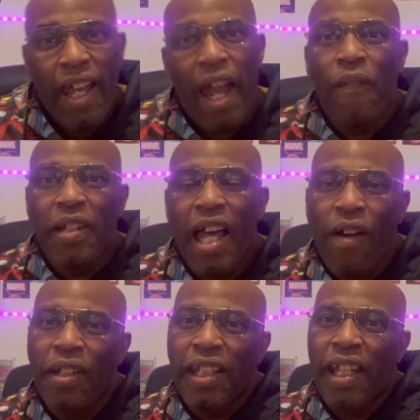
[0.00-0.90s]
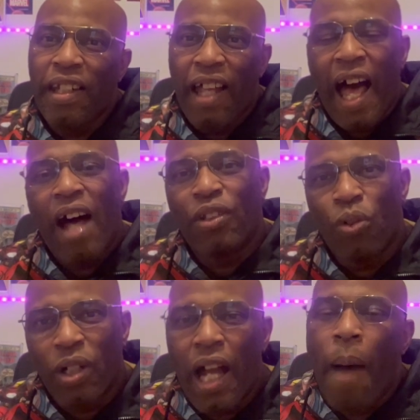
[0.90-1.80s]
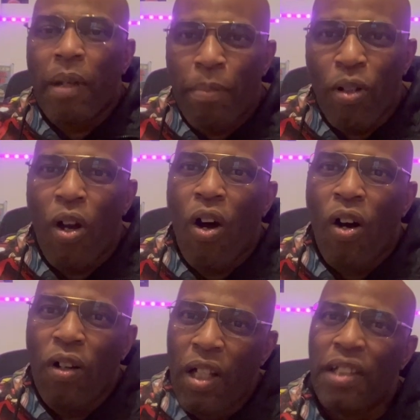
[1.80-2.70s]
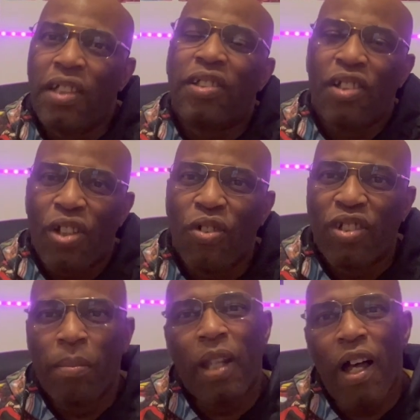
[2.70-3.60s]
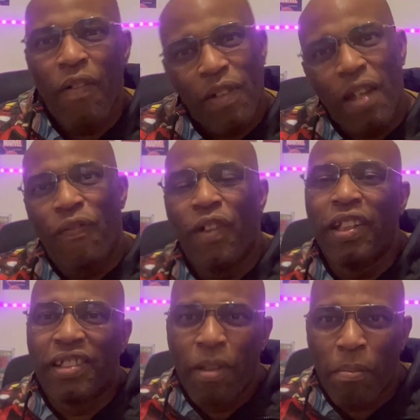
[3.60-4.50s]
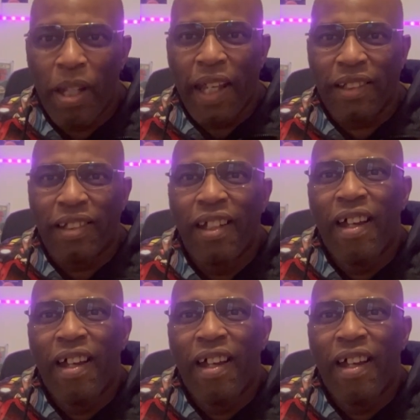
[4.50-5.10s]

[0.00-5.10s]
Every now and again, I'll do a comic book haul just to show some love and fill in some blanks.